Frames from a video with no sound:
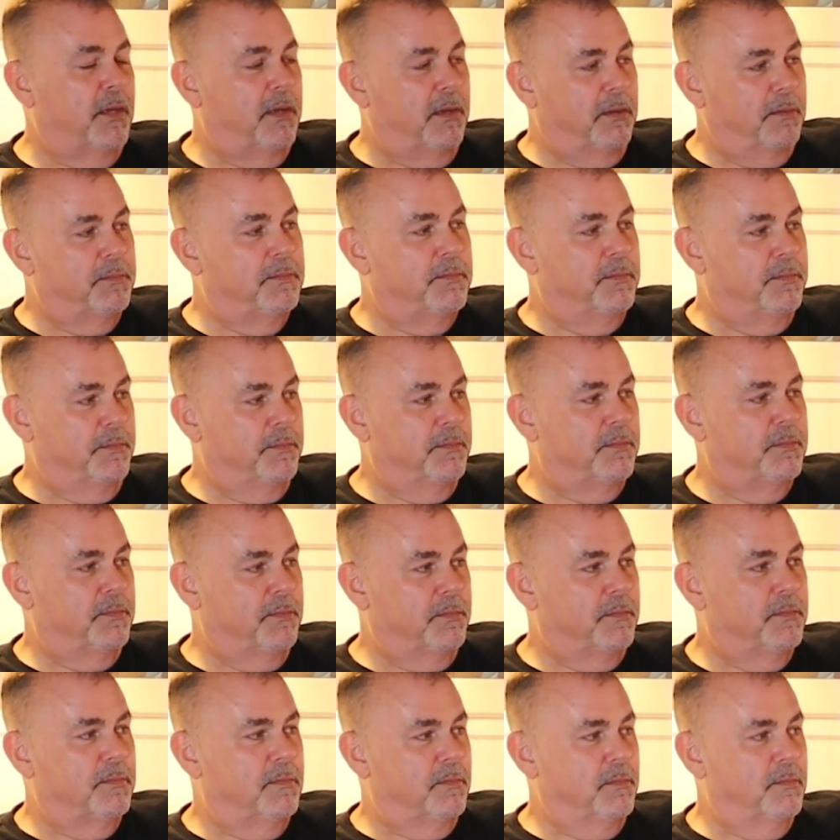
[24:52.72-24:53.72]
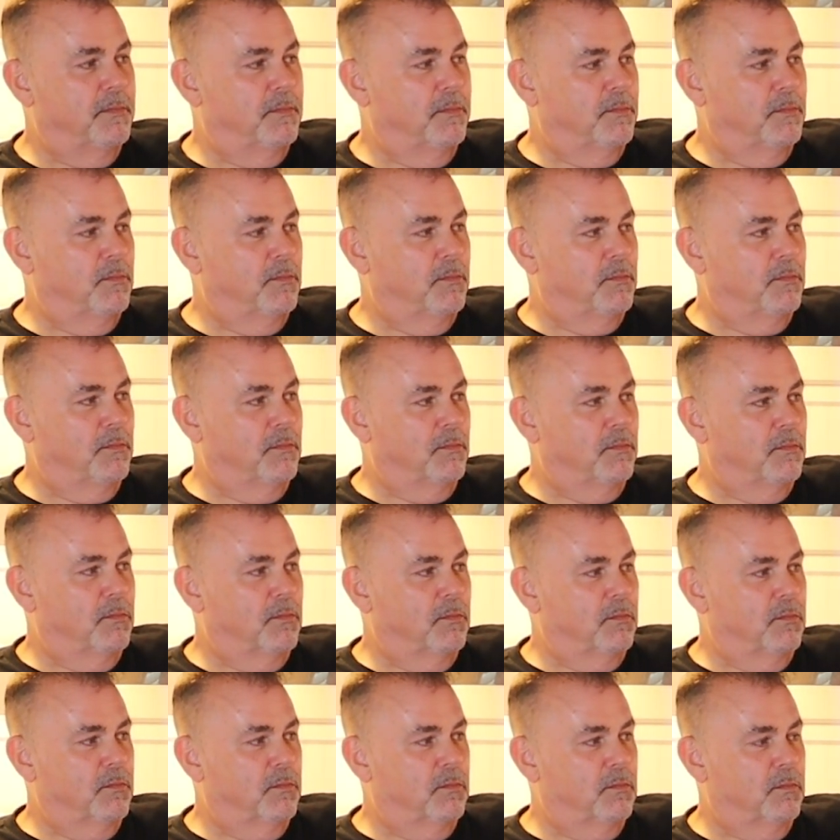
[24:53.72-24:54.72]

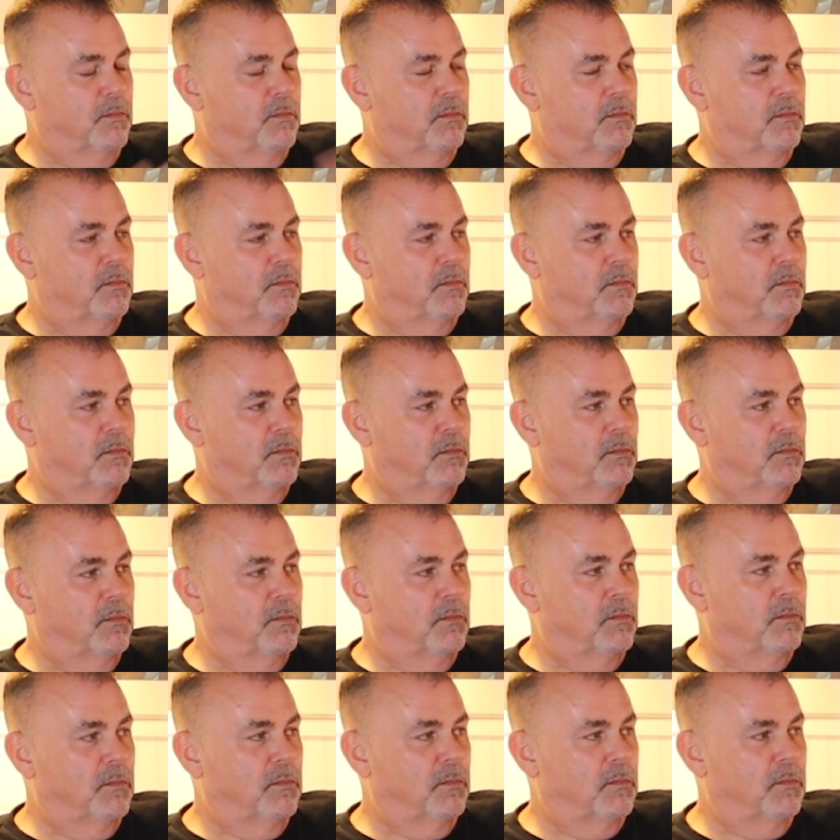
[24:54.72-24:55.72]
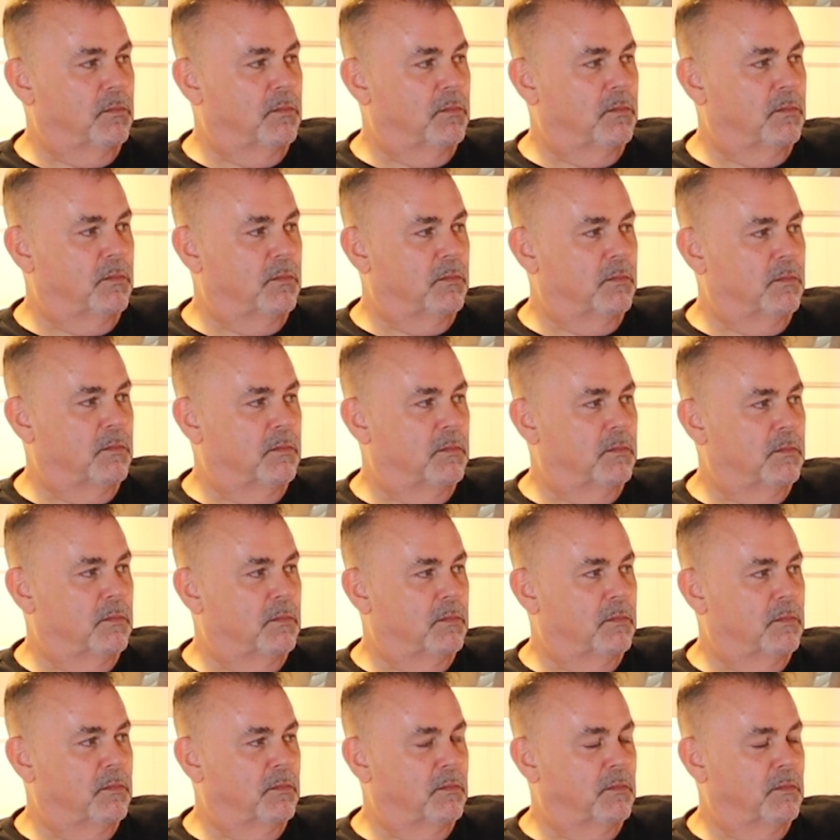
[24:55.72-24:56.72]

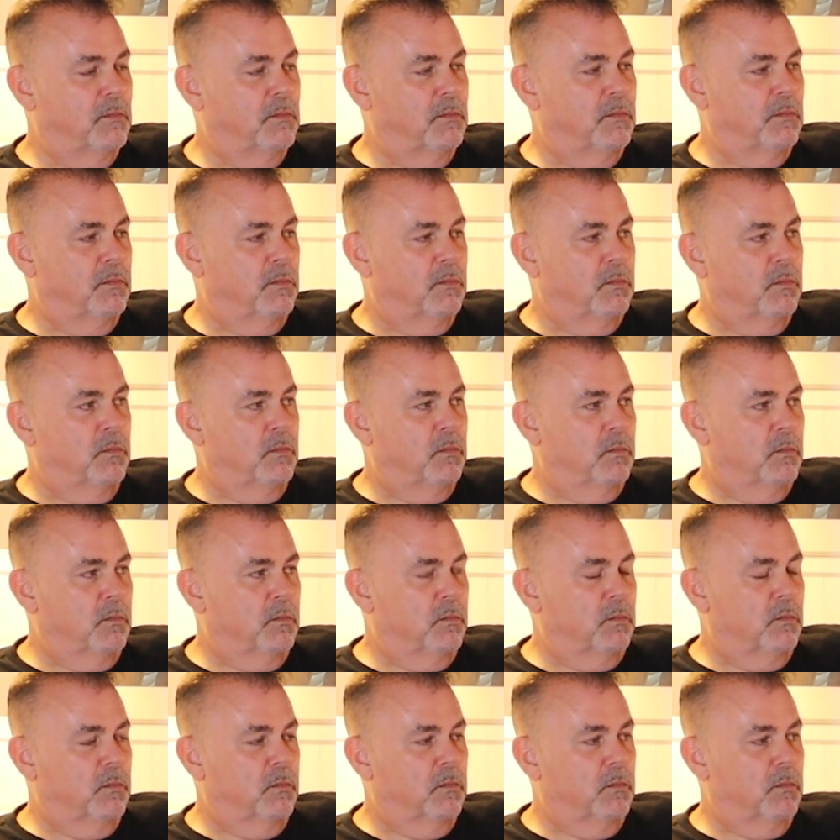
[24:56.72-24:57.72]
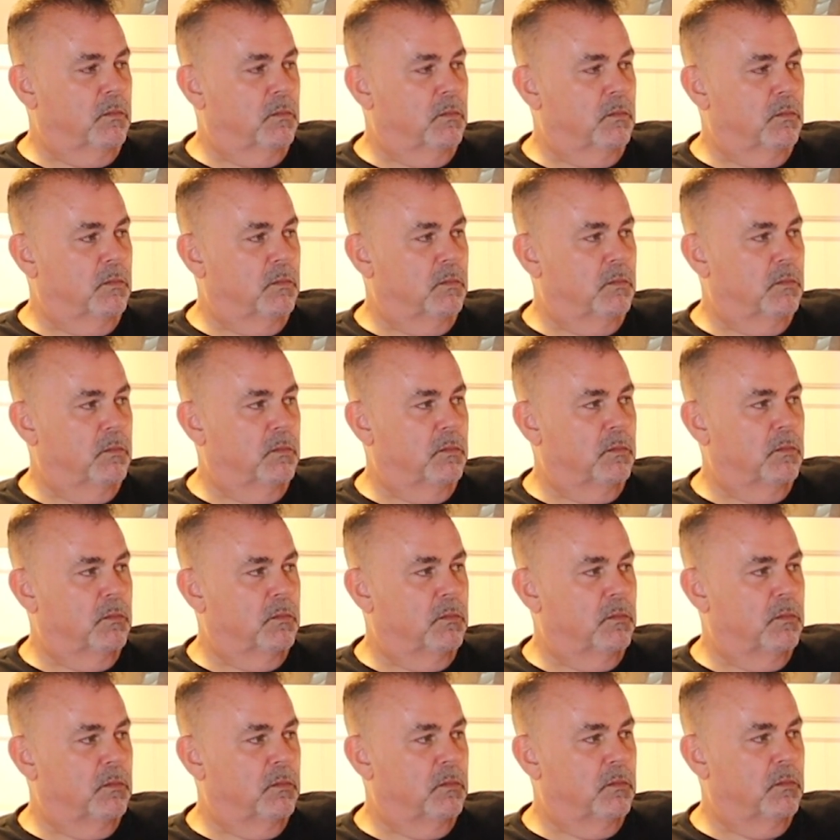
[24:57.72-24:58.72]

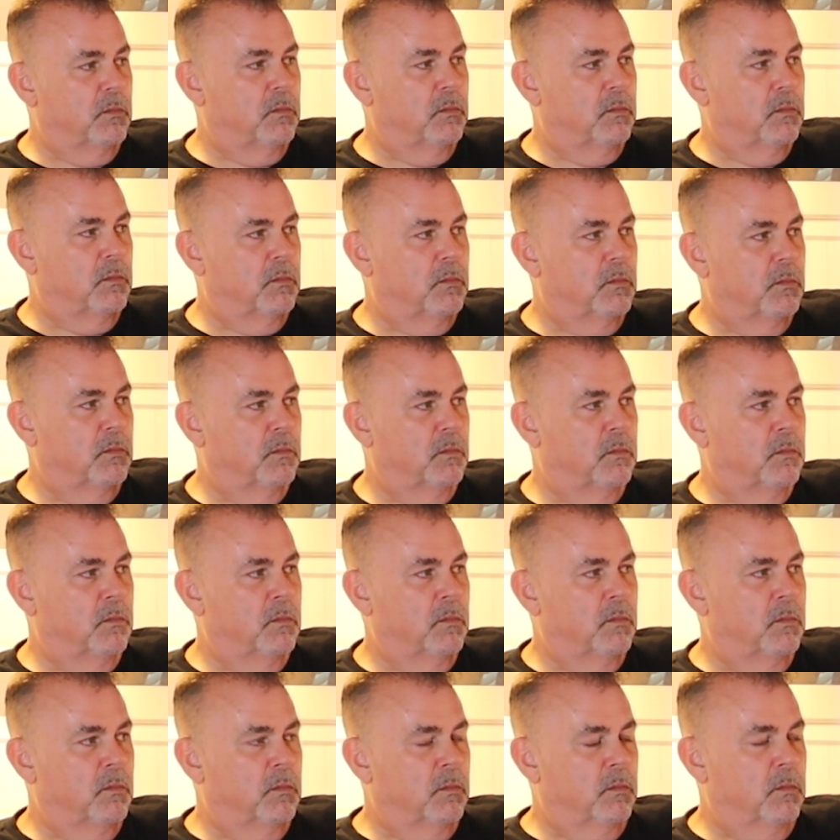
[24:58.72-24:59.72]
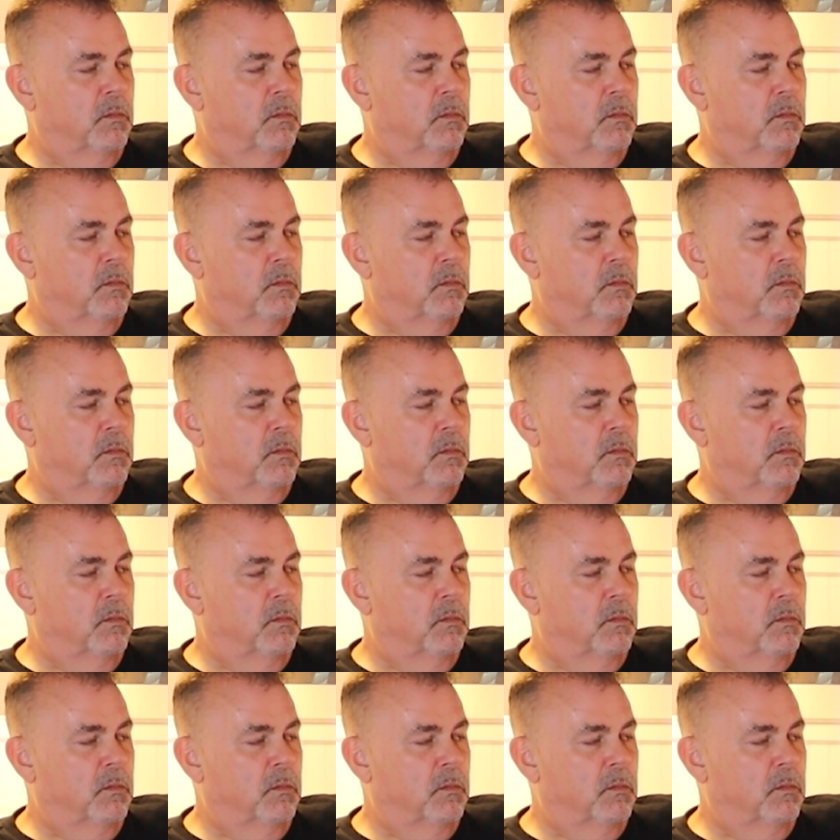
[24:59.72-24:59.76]
(silent)